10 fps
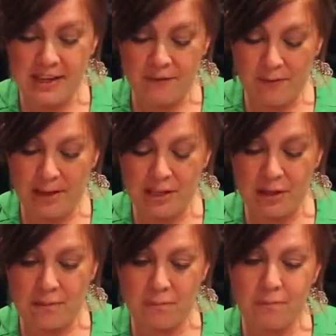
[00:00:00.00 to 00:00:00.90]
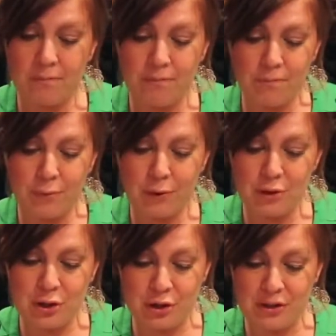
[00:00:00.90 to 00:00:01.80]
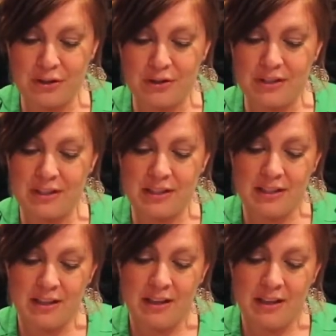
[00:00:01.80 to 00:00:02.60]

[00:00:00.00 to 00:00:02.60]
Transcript: information brochures.